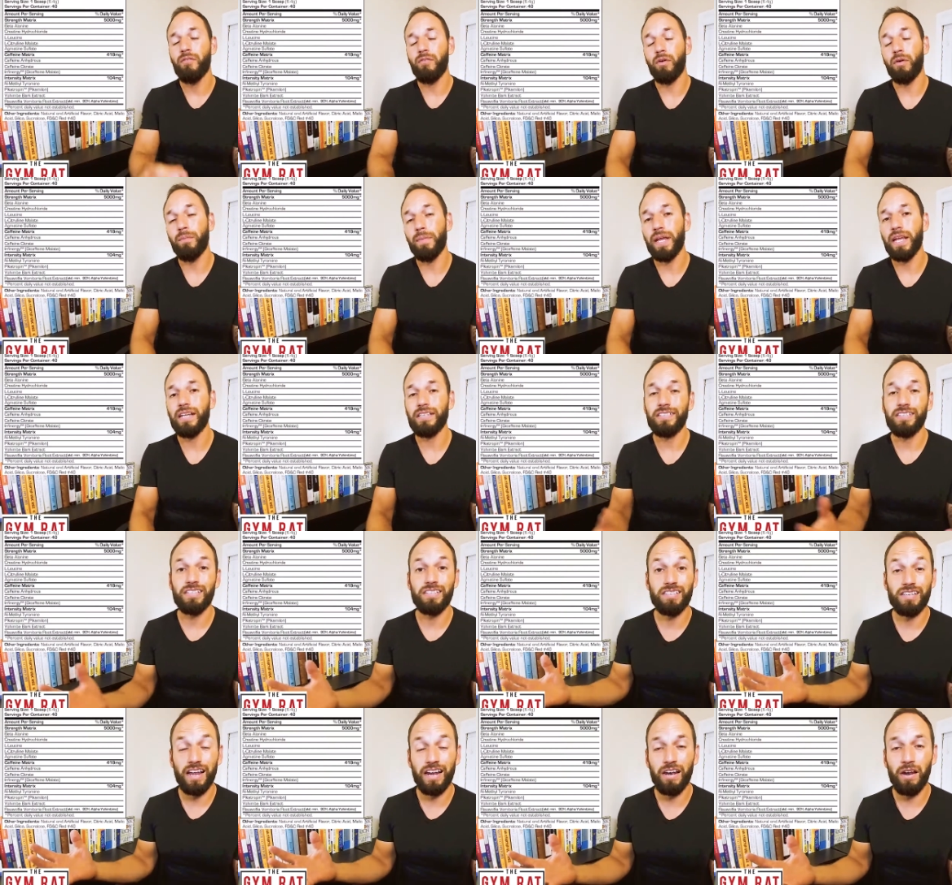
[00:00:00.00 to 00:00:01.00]
For me, it's
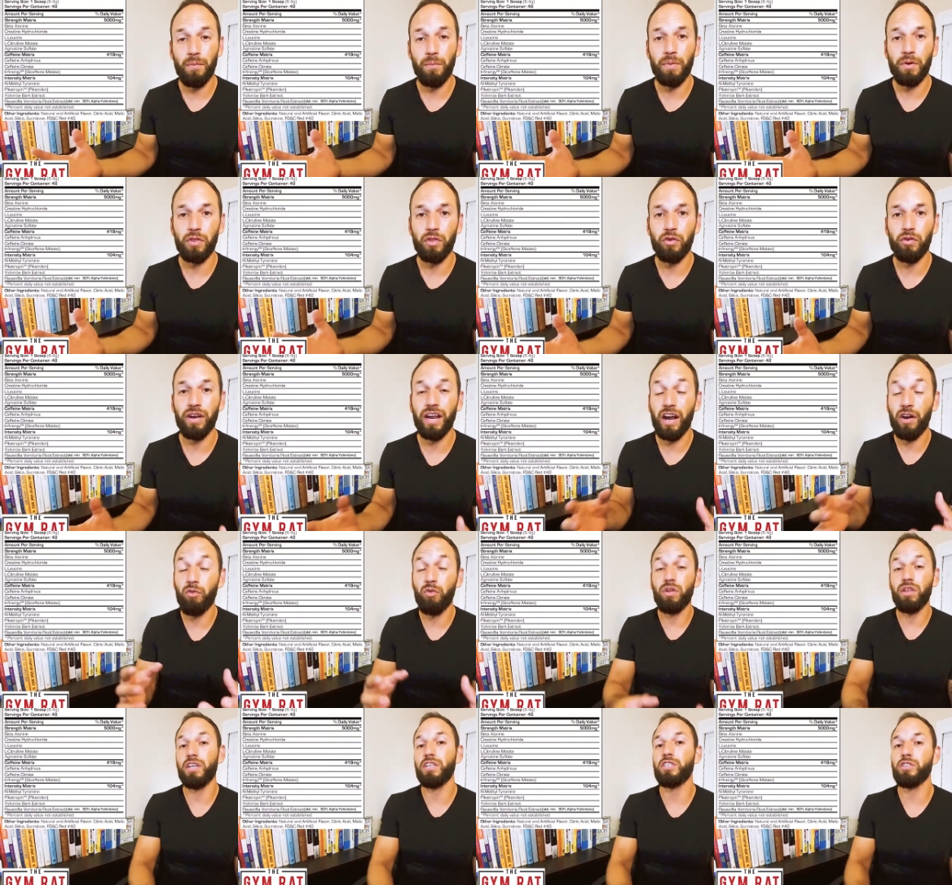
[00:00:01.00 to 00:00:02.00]
just at number 3. I
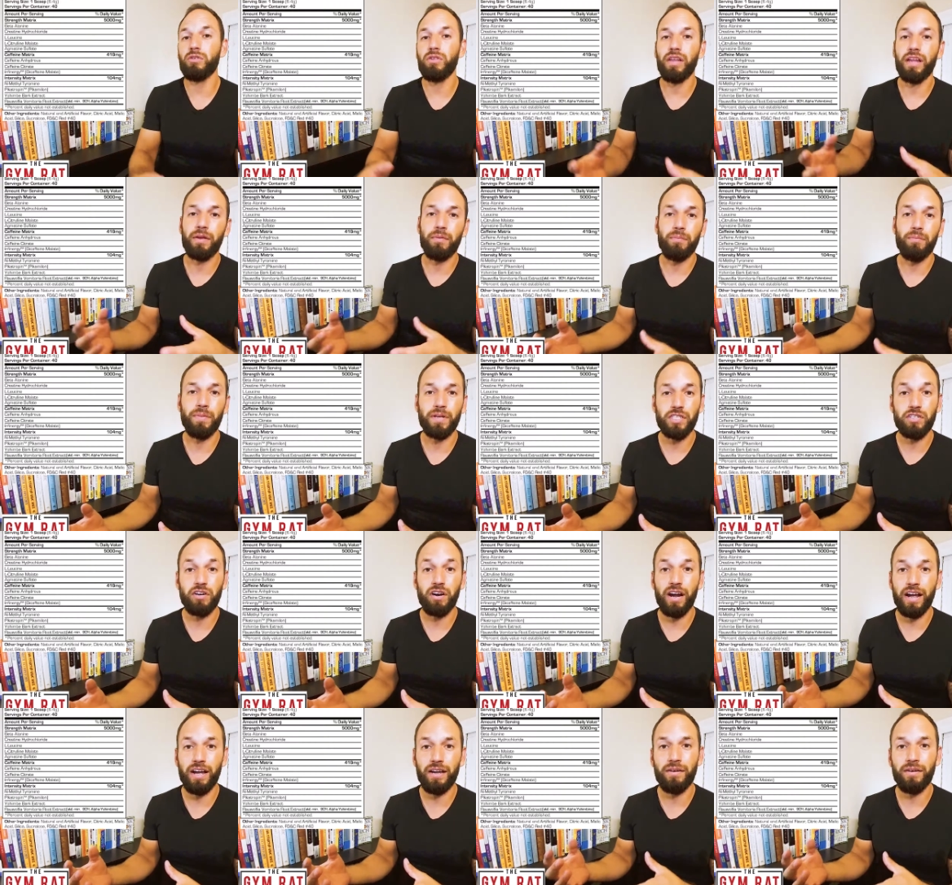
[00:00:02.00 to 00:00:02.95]
really do like Mr.